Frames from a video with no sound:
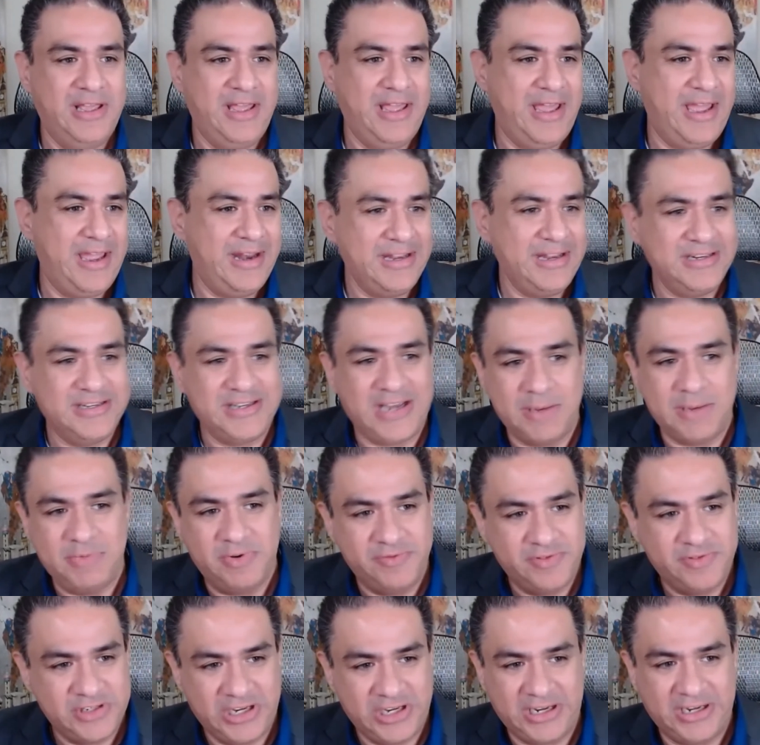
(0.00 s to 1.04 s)
any type
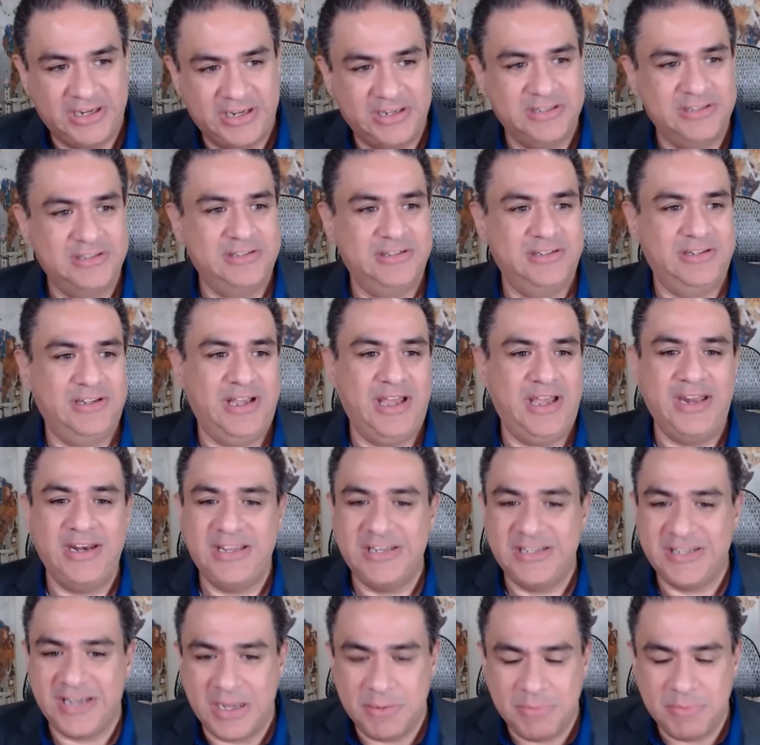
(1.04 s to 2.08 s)
of change, any
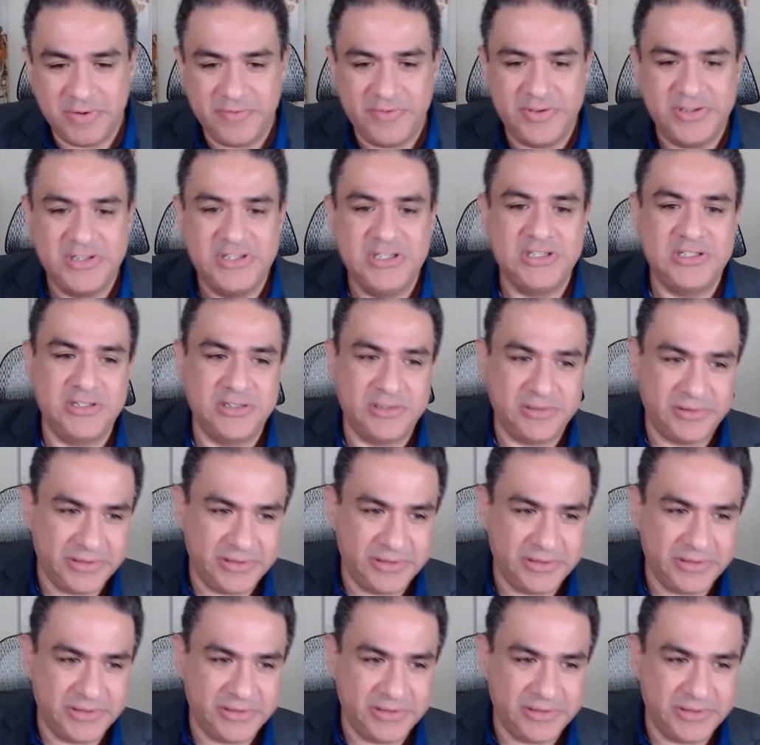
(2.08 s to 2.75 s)
type of a digital